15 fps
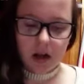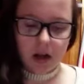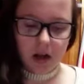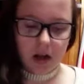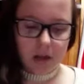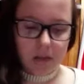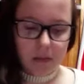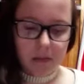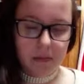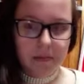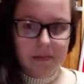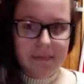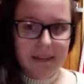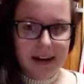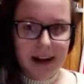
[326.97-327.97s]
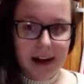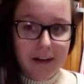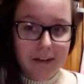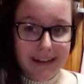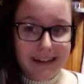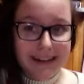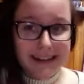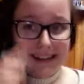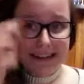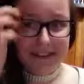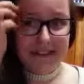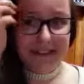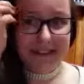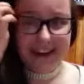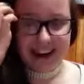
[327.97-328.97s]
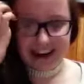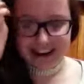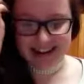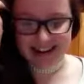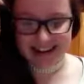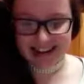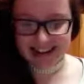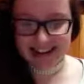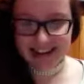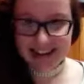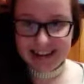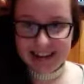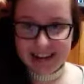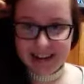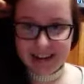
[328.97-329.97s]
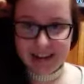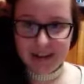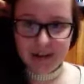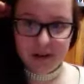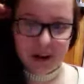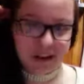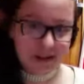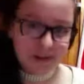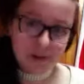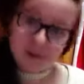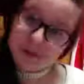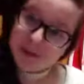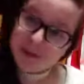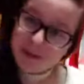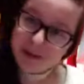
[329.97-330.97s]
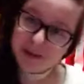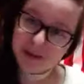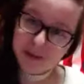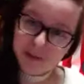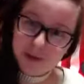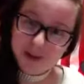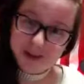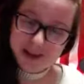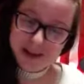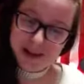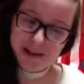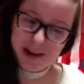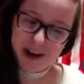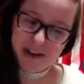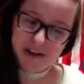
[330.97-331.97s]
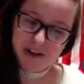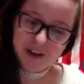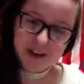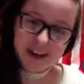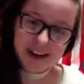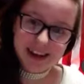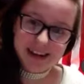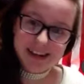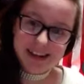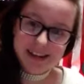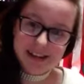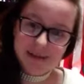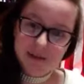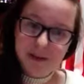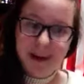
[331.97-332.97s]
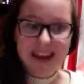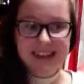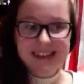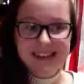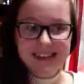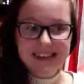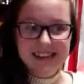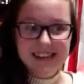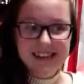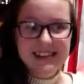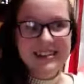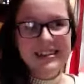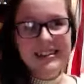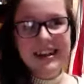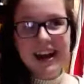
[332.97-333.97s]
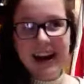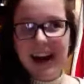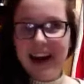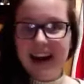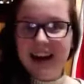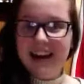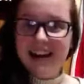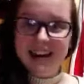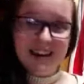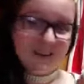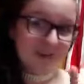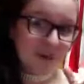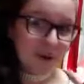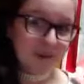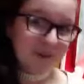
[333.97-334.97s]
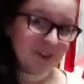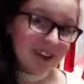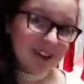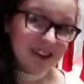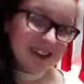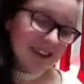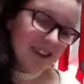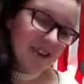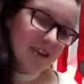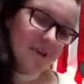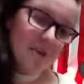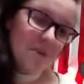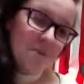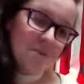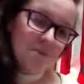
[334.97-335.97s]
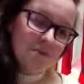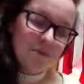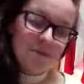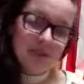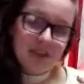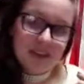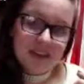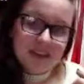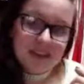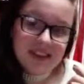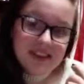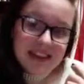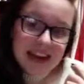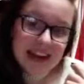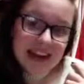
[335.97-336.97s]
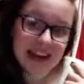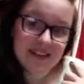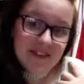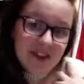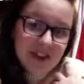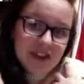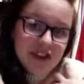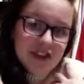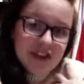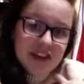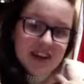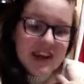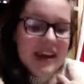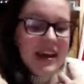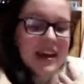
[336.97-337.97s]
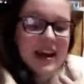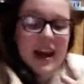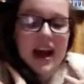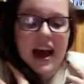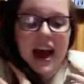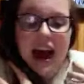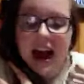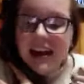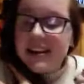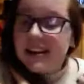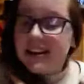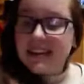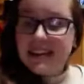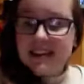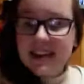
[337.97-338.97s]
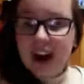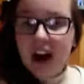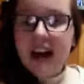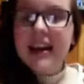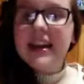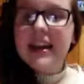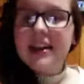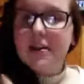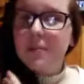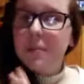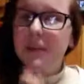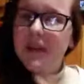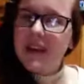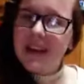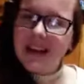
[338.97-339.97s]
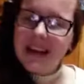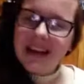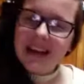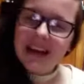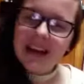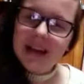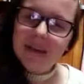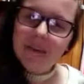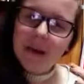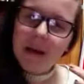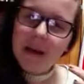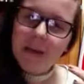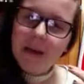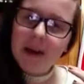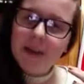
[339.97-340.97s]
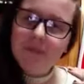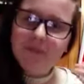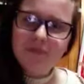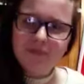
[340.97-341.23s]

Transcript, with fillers: Um, I really love it, and you guys probably stopped watching about two seconds in when I said, I love popular song, the second version, and I never, but maybe,